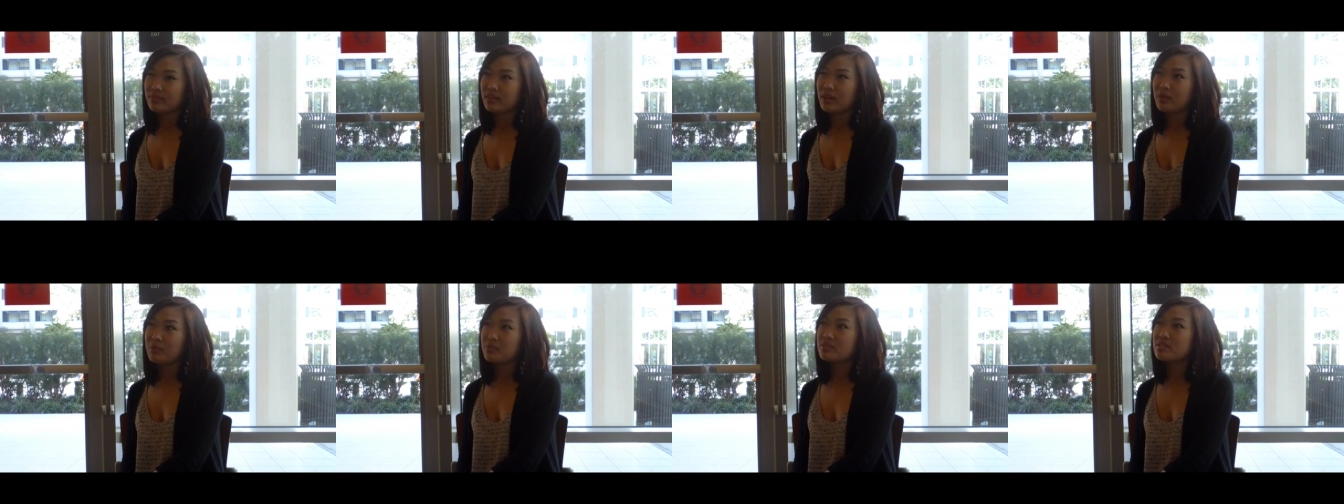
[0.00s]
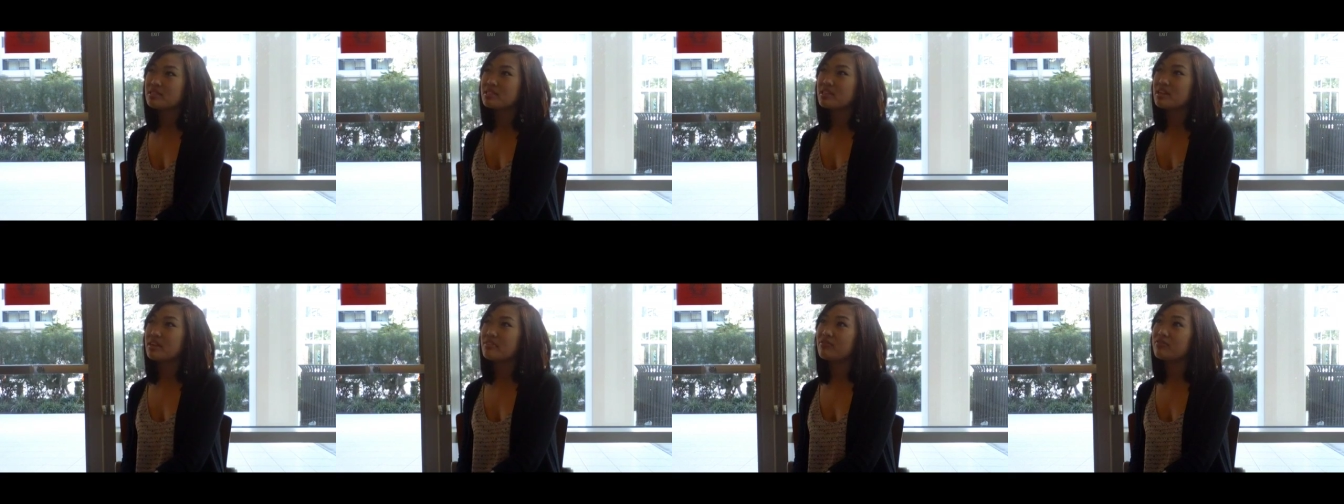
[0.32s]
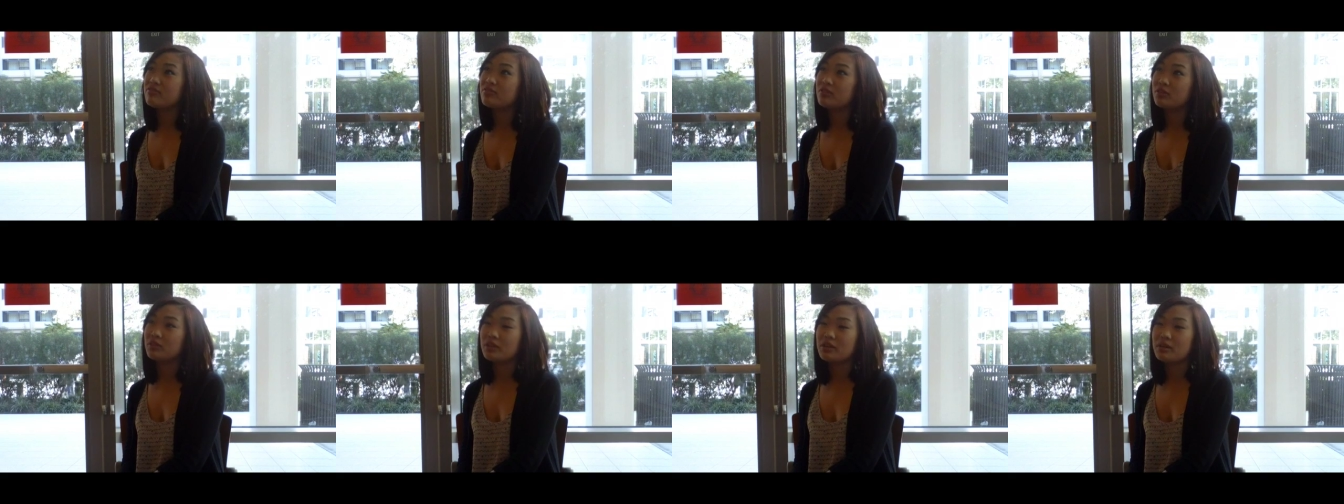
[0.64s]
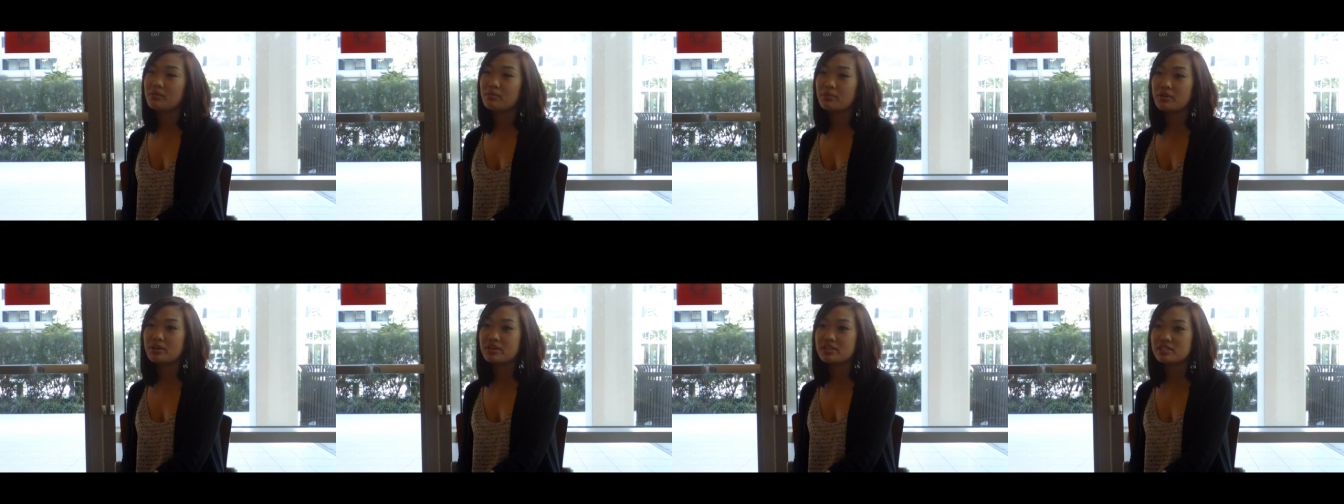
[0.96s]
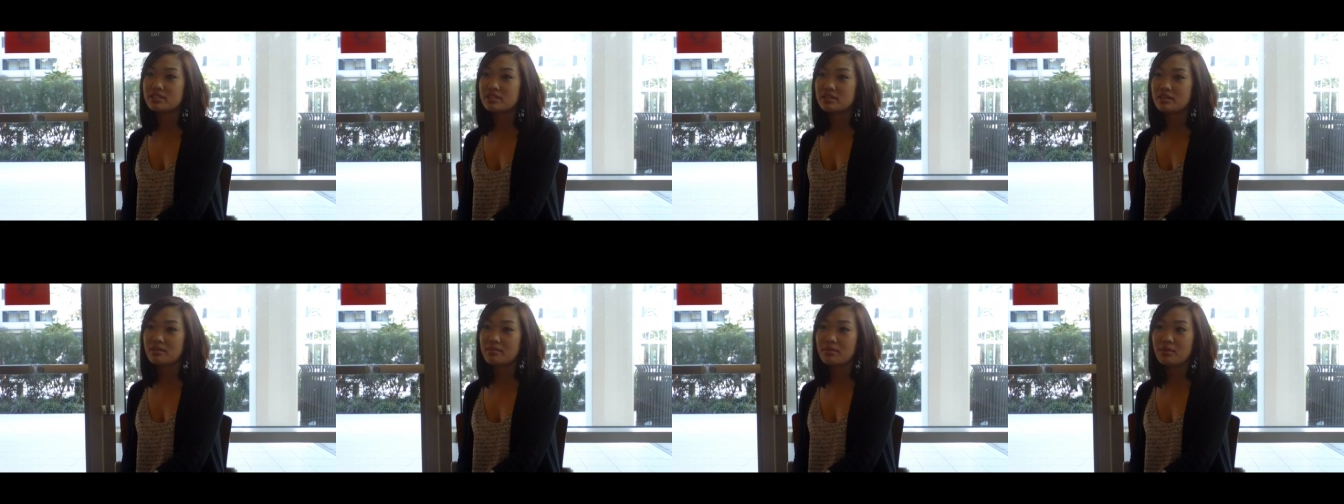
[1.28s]
I wouldn't say it fully
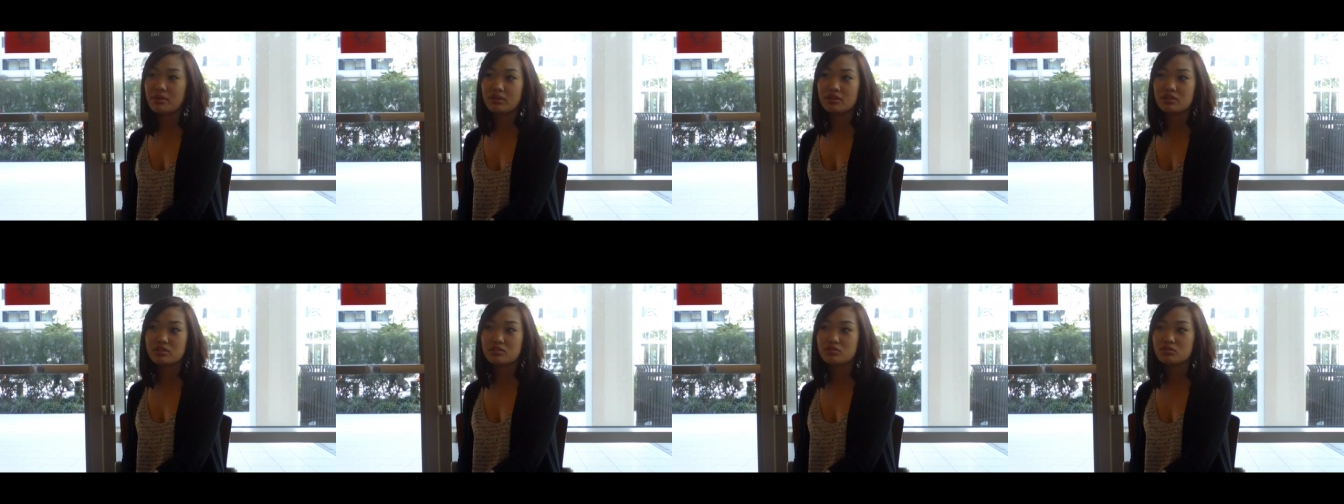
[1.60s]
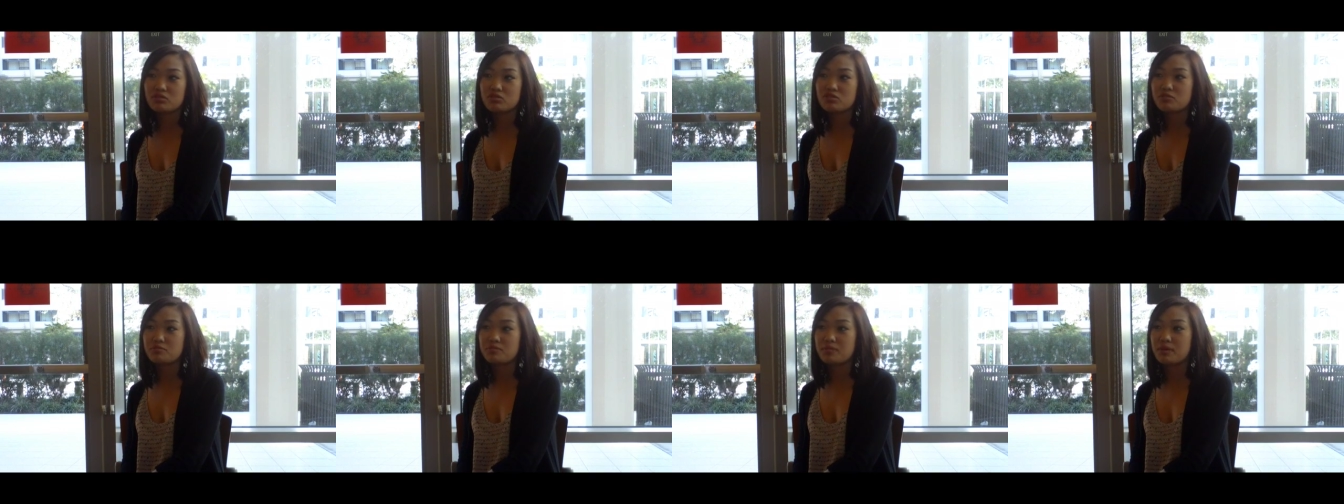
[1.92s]
embraced the American soldiers,